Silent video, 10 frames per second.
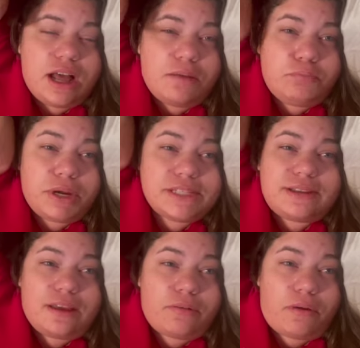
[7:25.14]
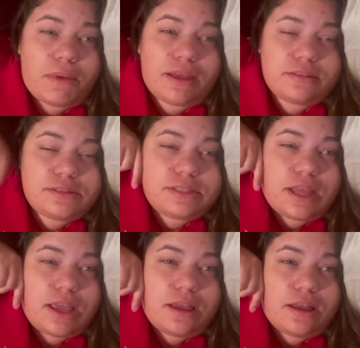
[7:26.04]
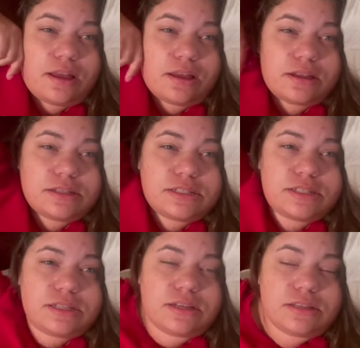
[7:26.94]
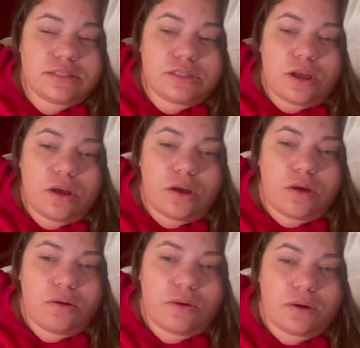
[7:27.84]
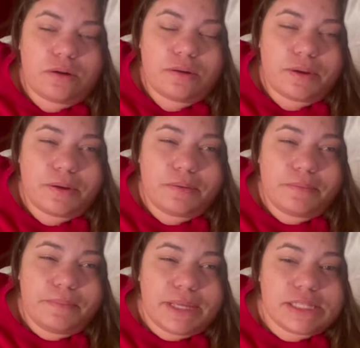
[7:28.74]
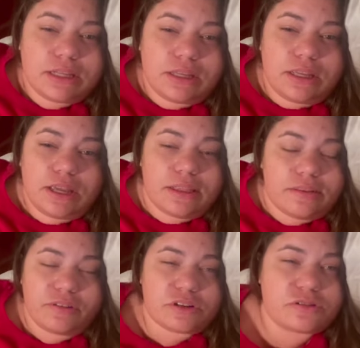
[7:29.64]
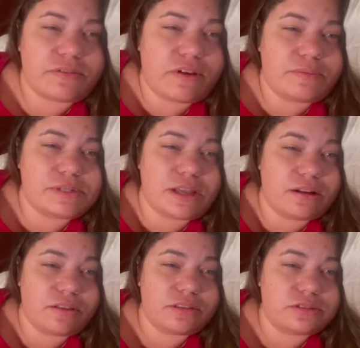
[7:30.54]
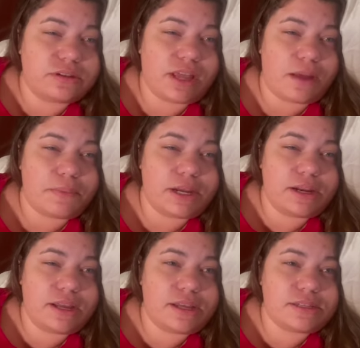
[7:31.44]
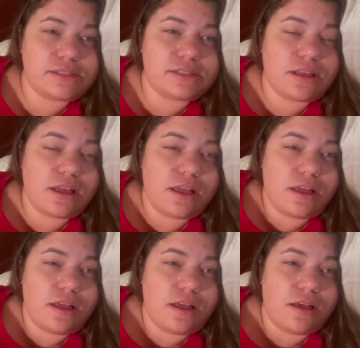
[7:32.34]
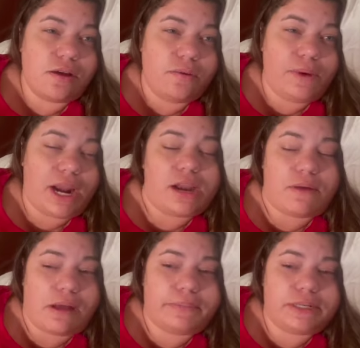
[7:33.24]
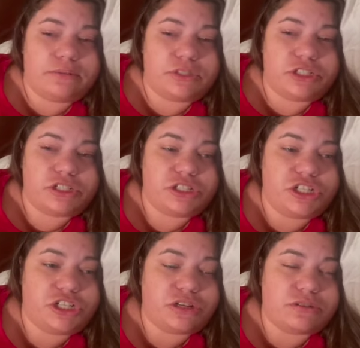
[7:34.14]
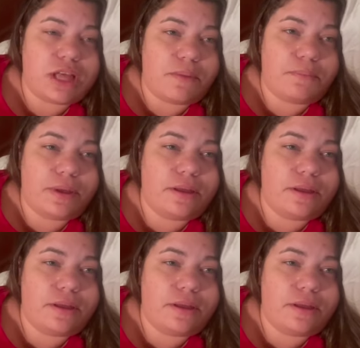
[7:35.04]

Pris kink romance. And so basically in the first 25%, all that's really happened is what I knew happened, which is she shows up,